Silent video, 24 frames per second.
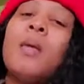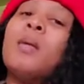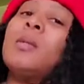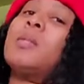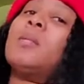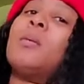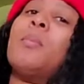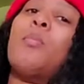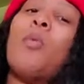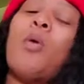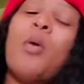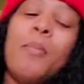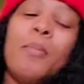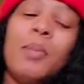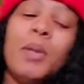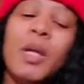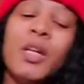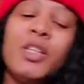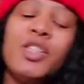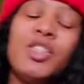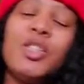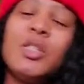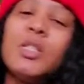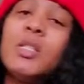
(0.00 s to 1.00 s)
some more
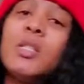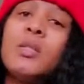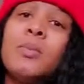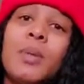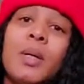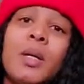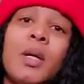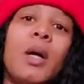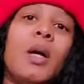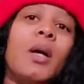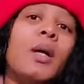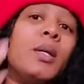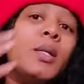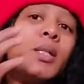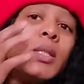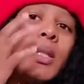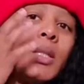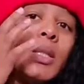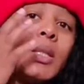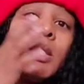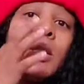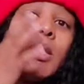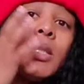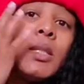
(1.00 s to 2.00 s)
blushes,
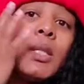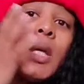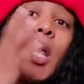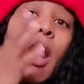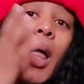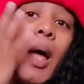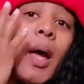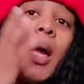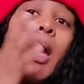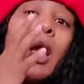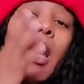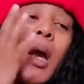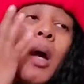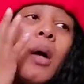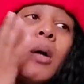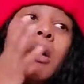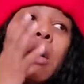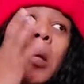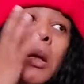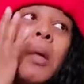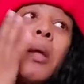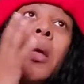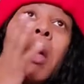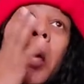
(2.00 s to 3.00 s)
because this is like
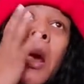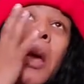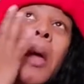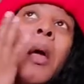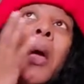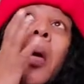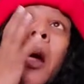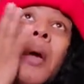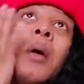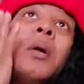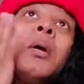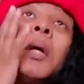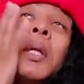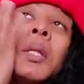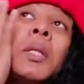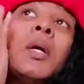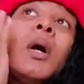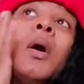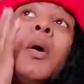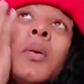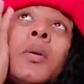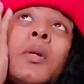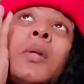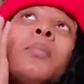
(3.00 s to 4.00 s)

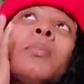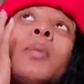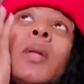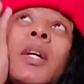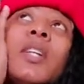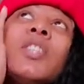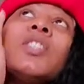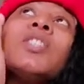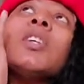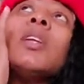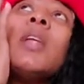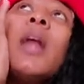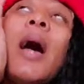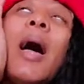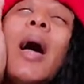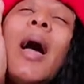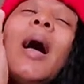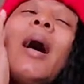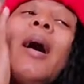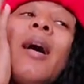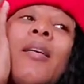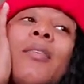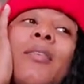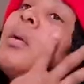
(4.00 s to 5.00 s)
the only blush that I
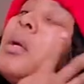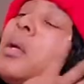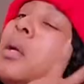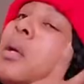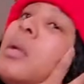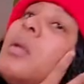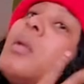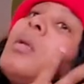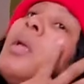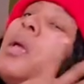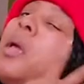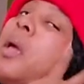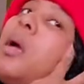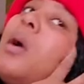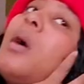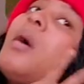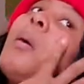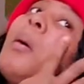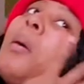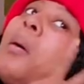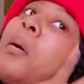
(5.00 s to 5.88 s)
have. Yeah.